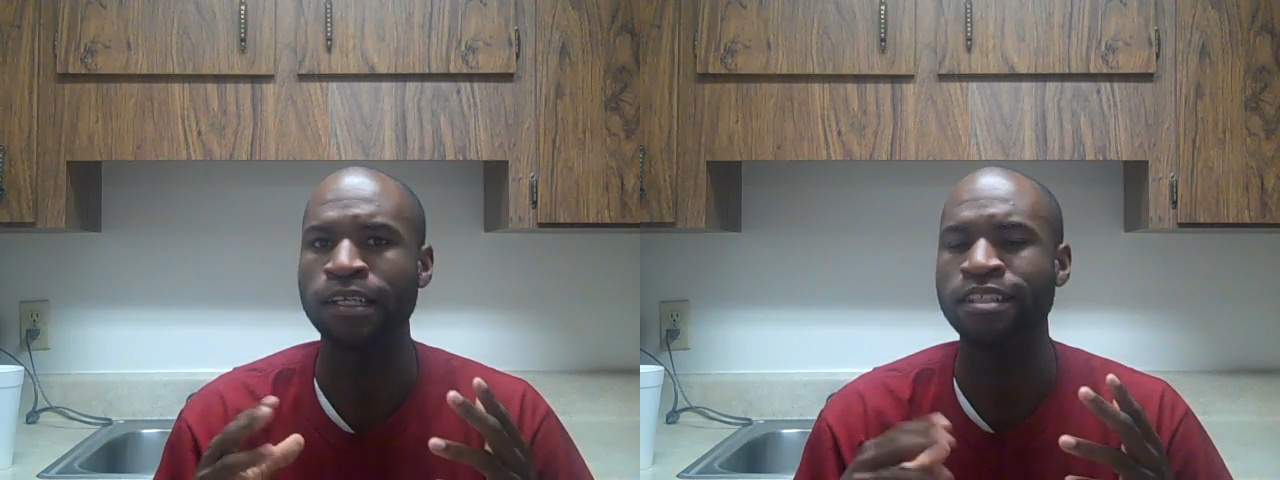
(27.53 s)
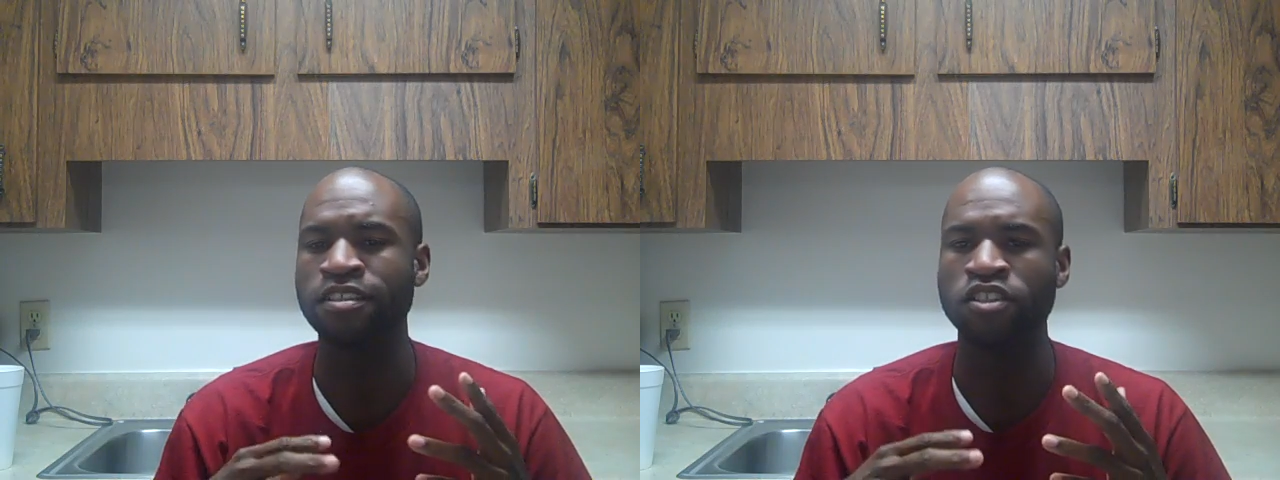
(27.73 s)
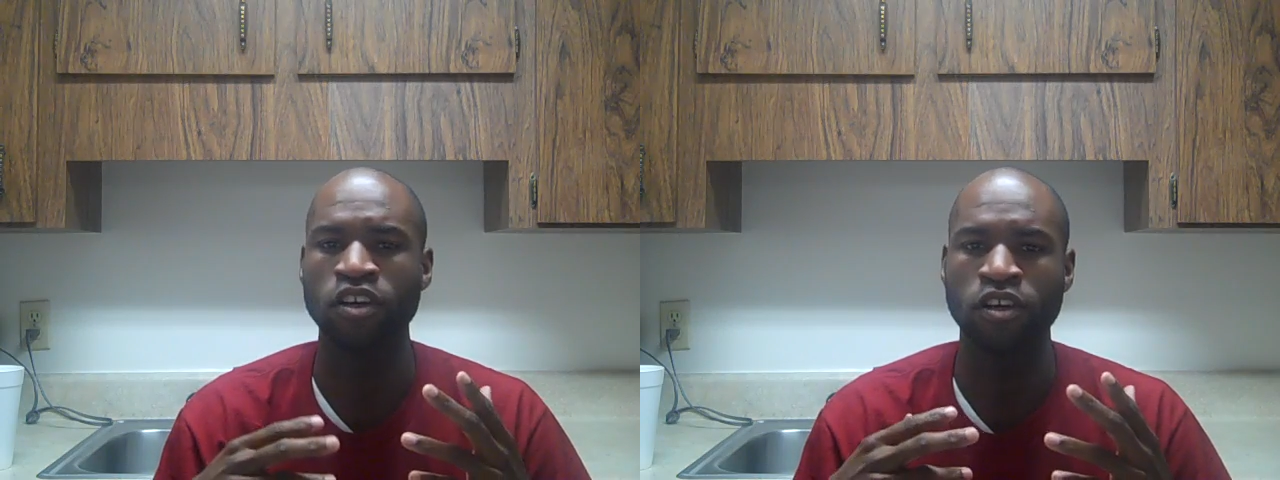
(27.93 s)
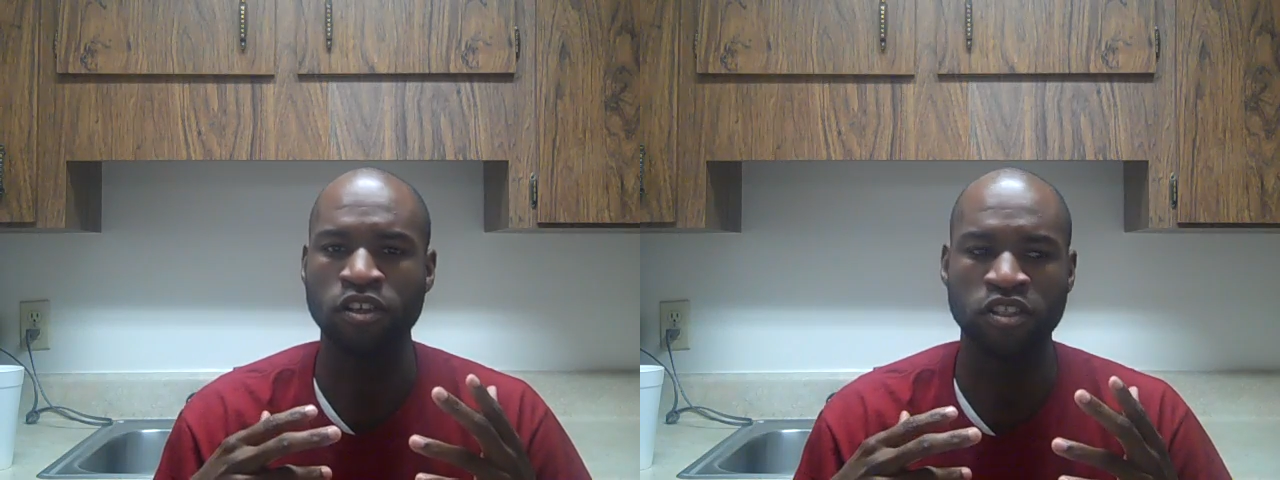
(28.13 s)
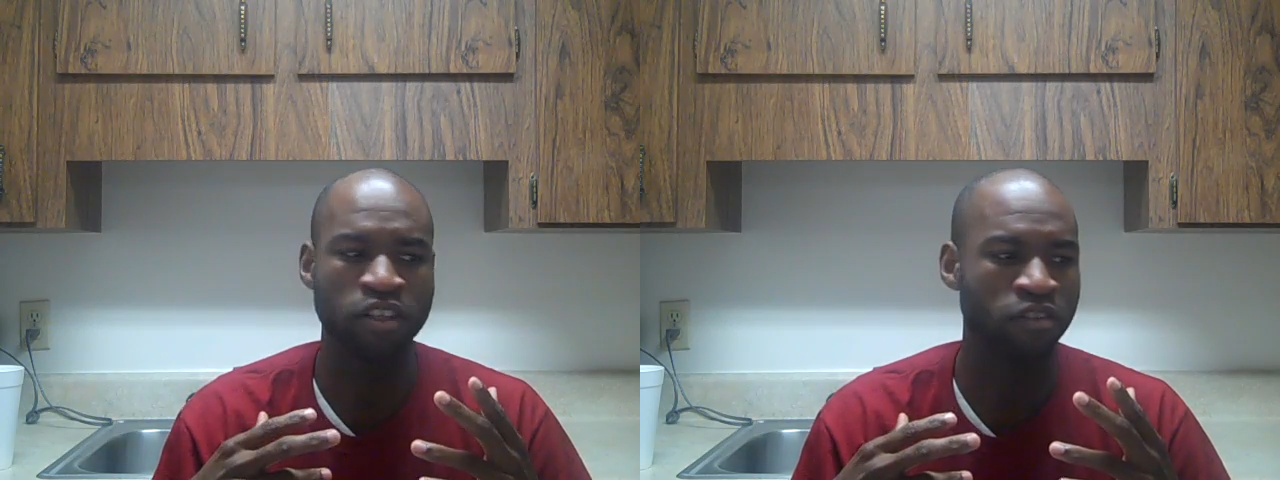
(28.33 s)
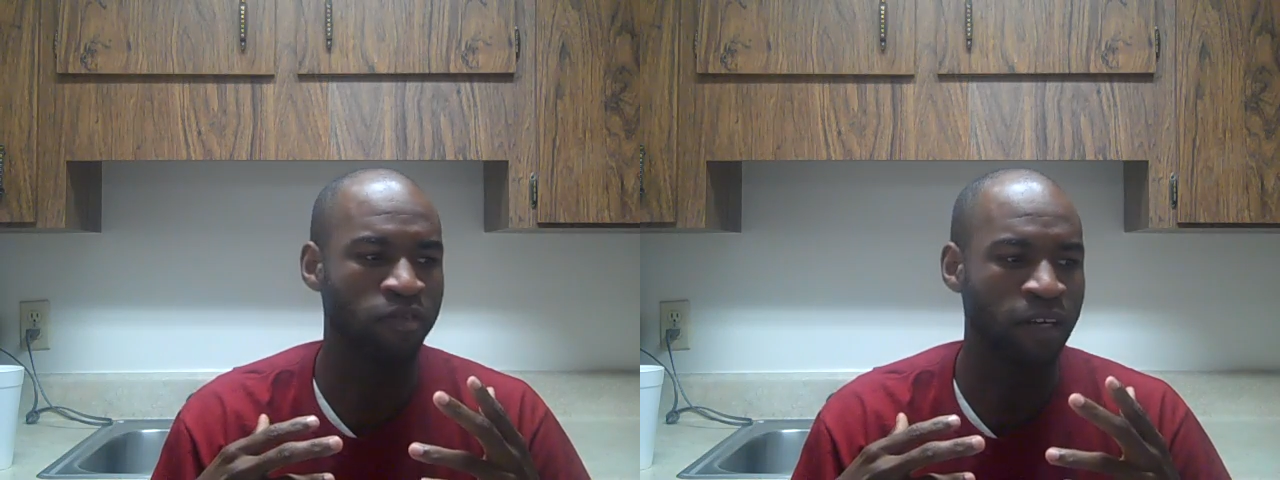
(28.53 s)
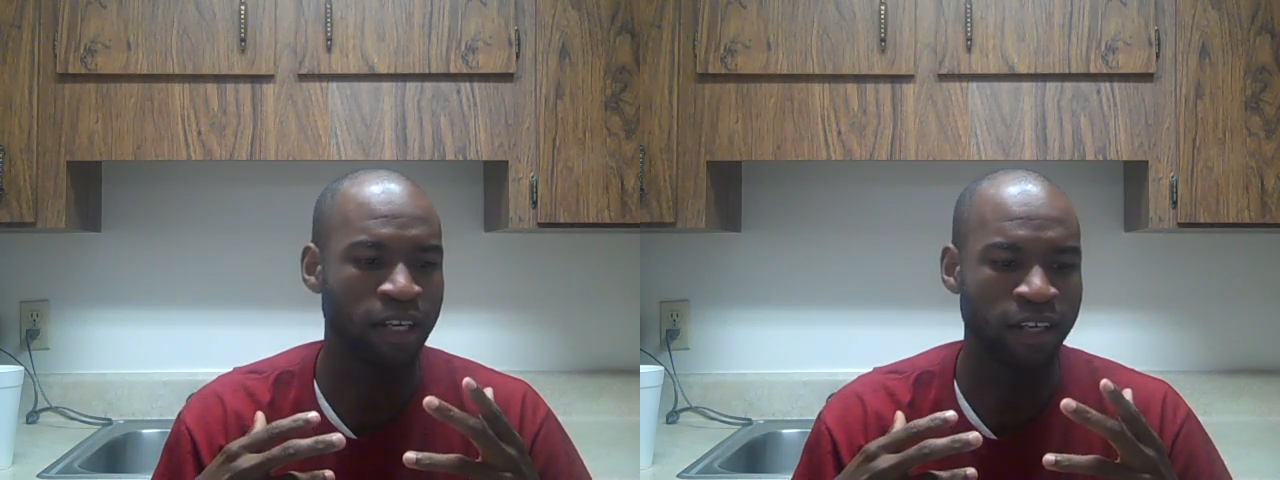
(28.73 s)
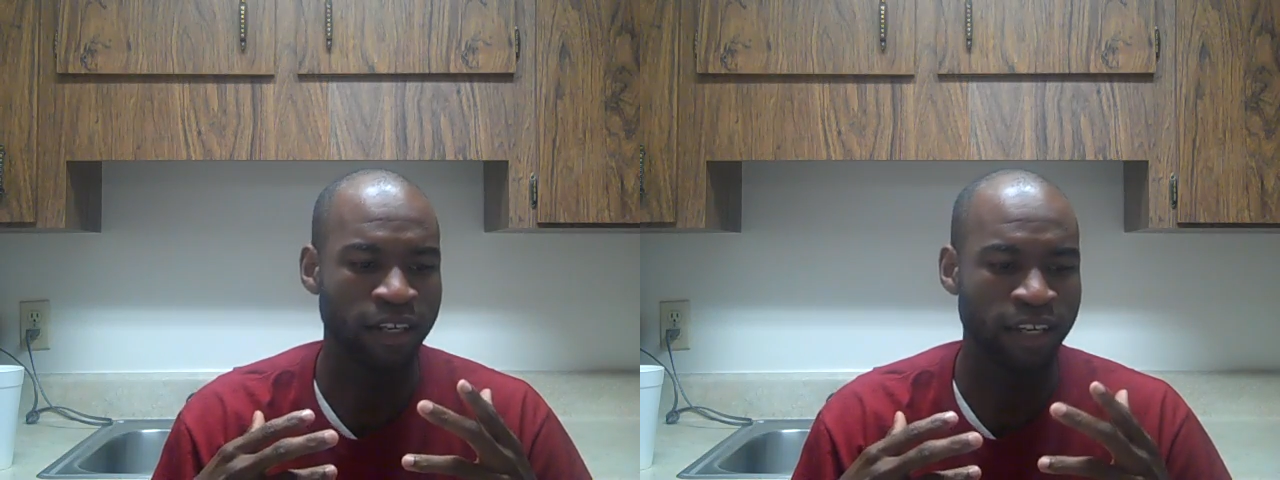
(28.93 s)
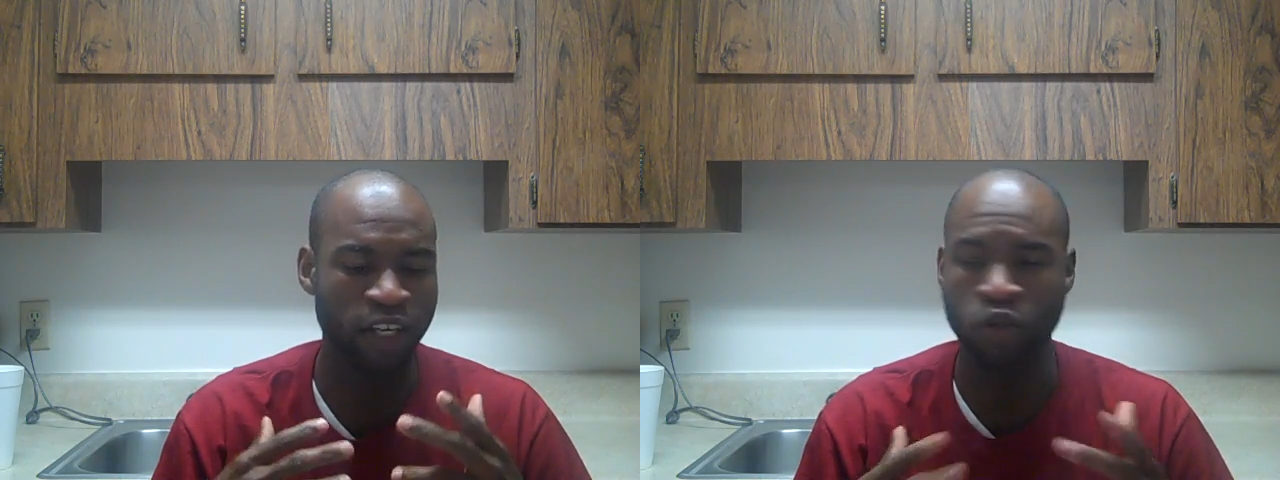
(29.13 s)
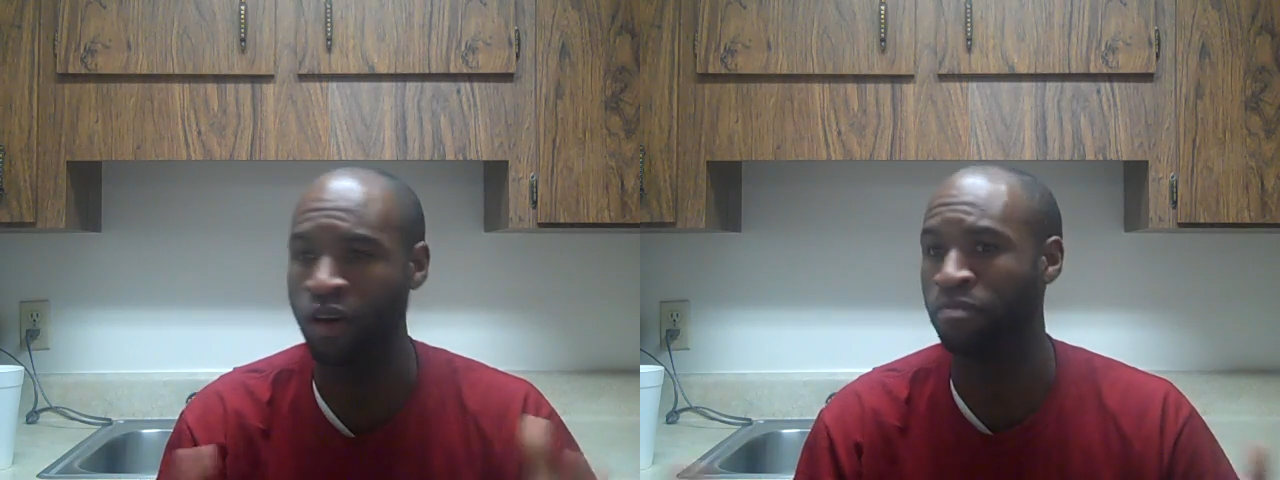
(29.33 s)
He's in charge of
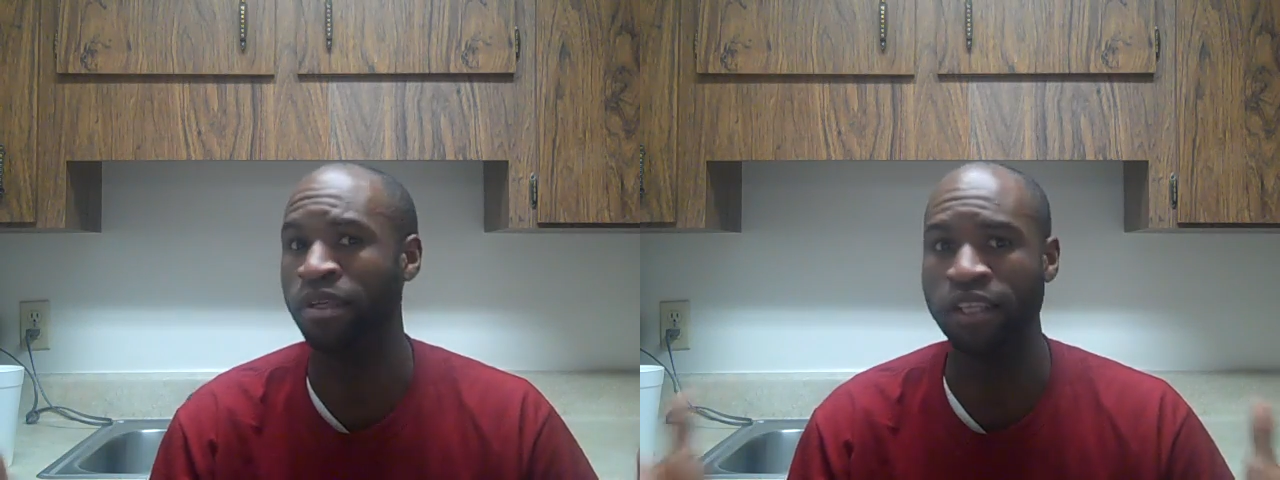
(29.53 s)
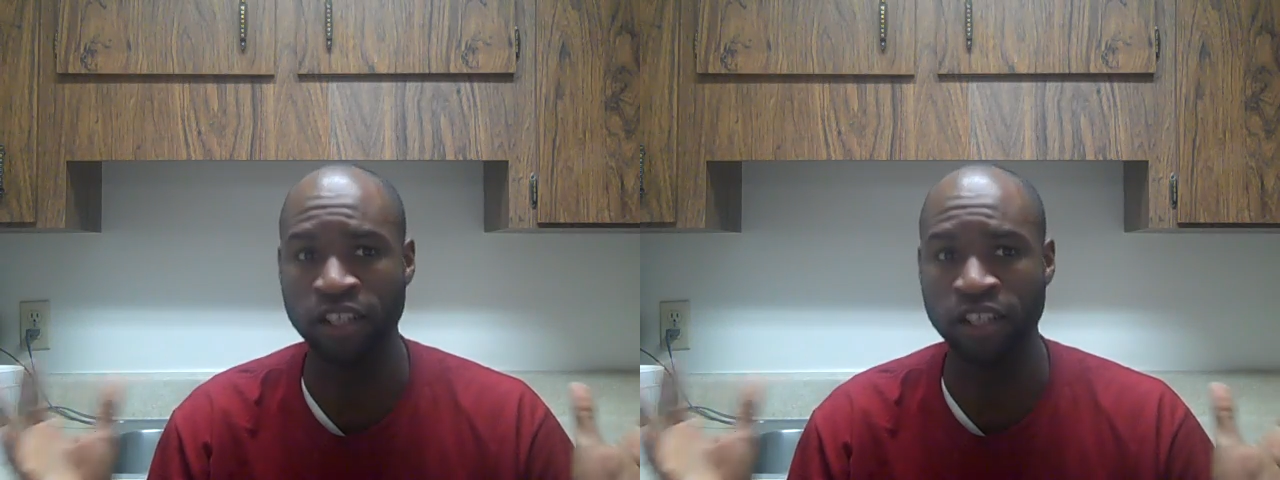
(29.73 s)
equipment